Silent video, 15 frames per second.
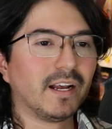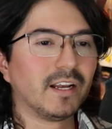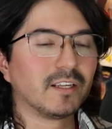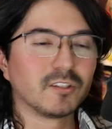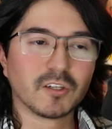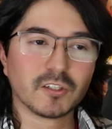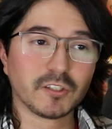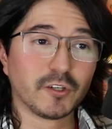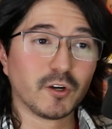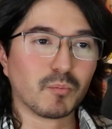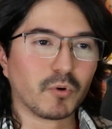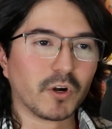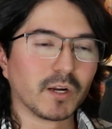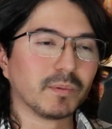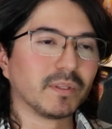as long as you don't
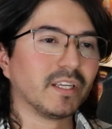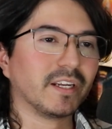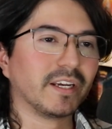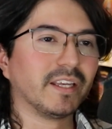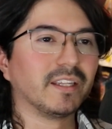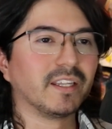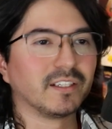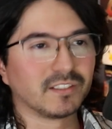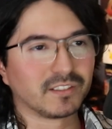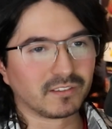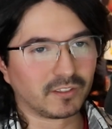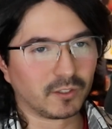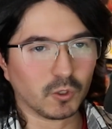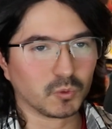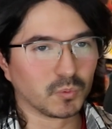brick. But then again, that just
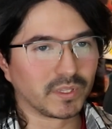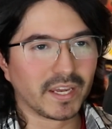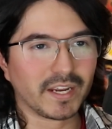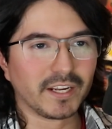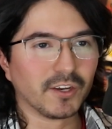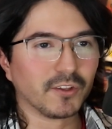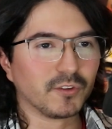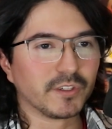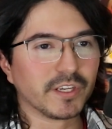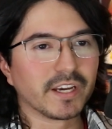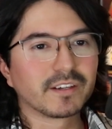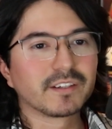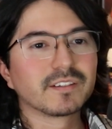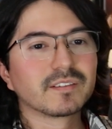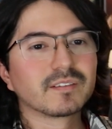goes with any other
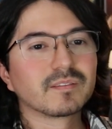deck.